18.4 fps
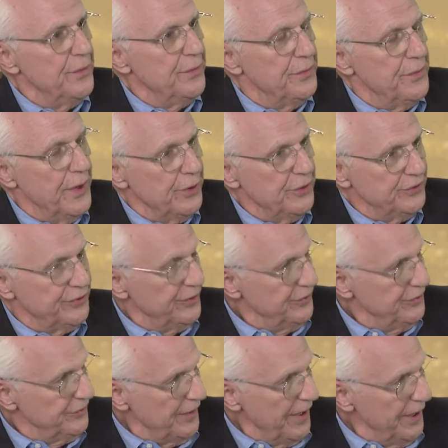there's
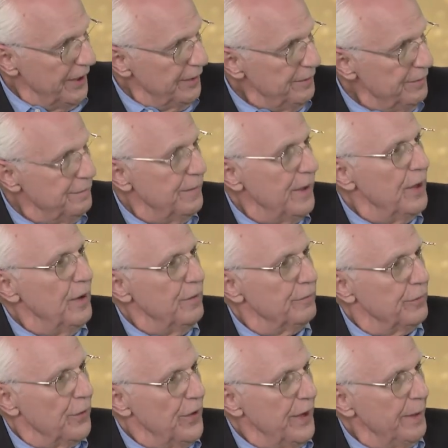incentive
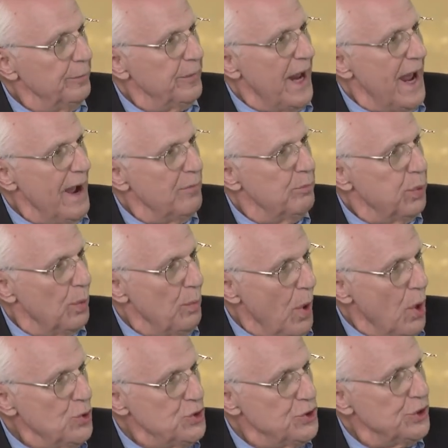for them to have
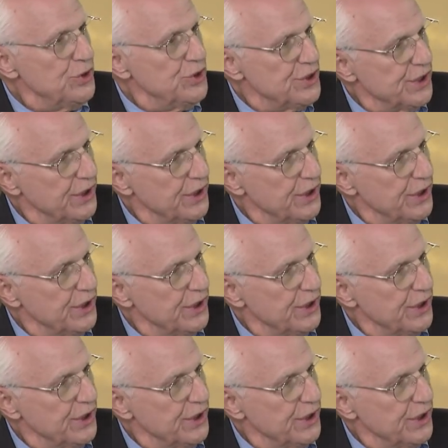promotions,